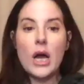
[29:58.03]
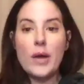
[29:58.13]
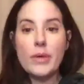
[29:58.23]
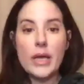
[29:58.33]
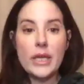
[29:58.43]

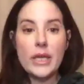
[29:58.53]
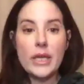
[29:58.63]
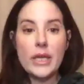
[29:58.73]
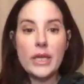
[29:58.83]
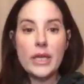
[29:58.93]

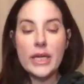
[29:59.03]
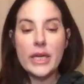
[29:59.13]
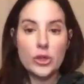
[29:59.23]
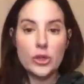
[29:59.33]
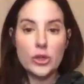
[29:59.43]
And it
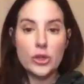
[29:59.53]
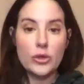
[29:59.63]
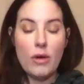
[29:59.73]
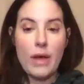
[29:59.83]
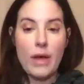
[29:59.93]
should show
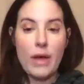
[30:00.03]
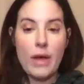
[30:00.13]
you all that.